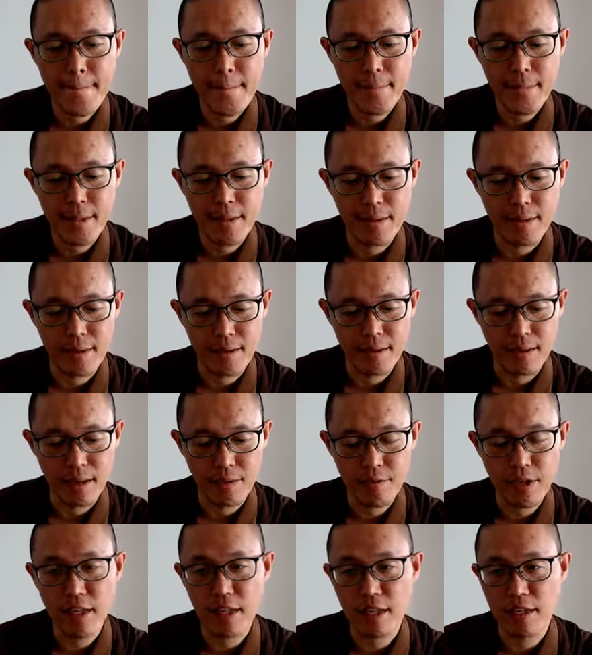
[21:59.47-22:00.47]
I
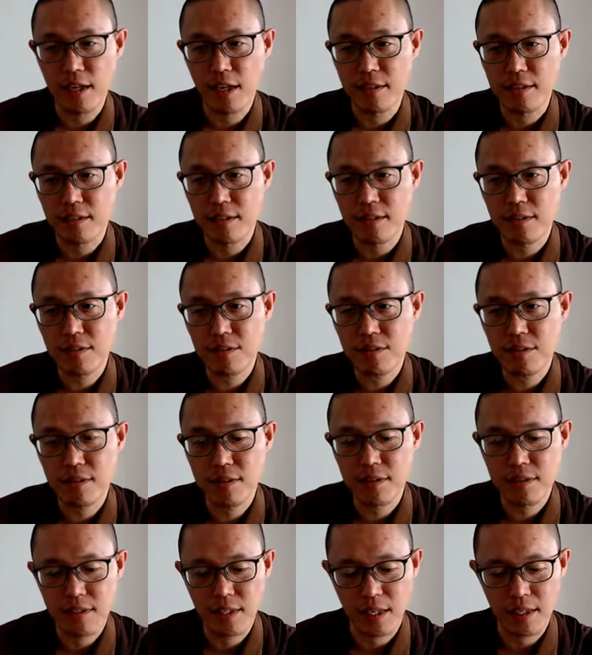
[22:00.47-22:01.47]
read an article
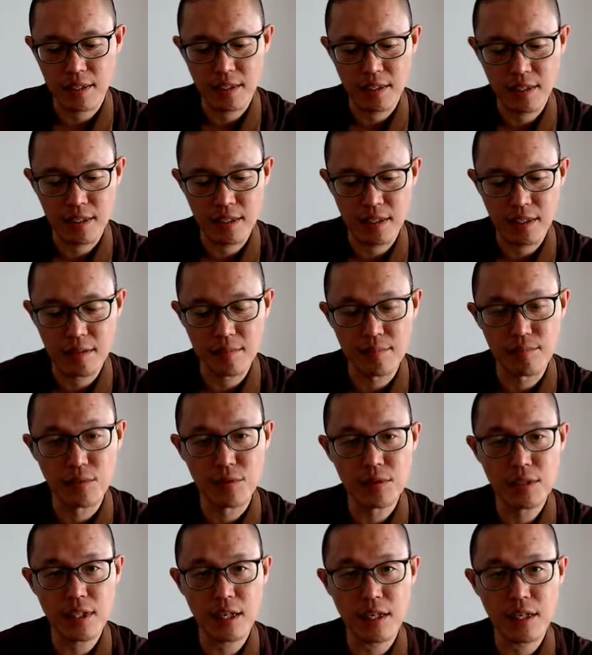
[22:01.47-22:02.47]
that in
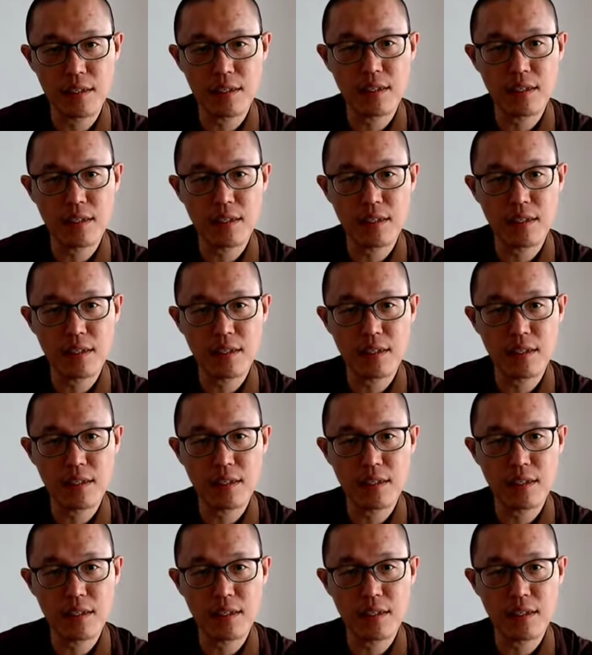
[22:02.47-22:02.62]
Bhutan,